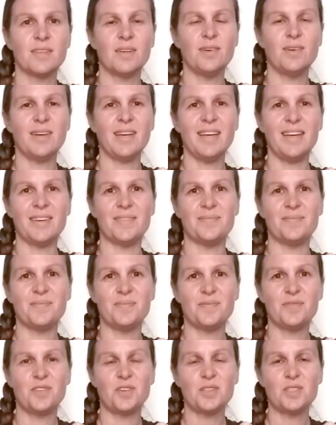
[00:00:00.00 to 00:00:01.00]
Okay,
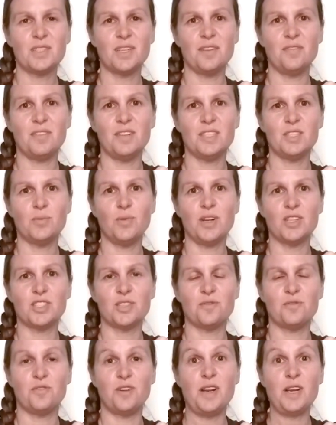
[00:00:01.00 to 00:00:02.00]
first off, let's watch
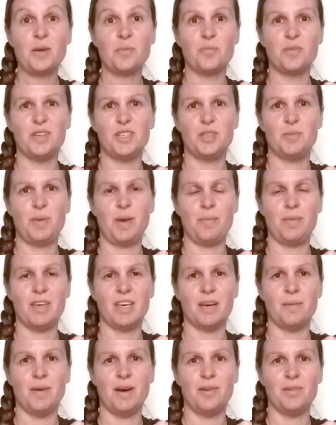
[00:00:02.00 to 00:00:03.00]
a frank breech baby
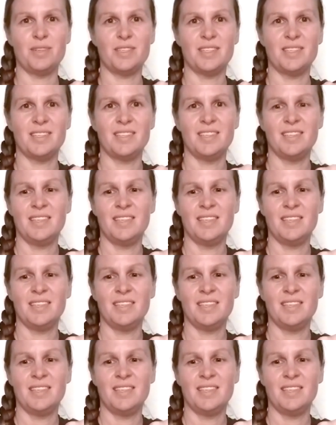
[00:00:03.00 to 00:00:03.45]
come out.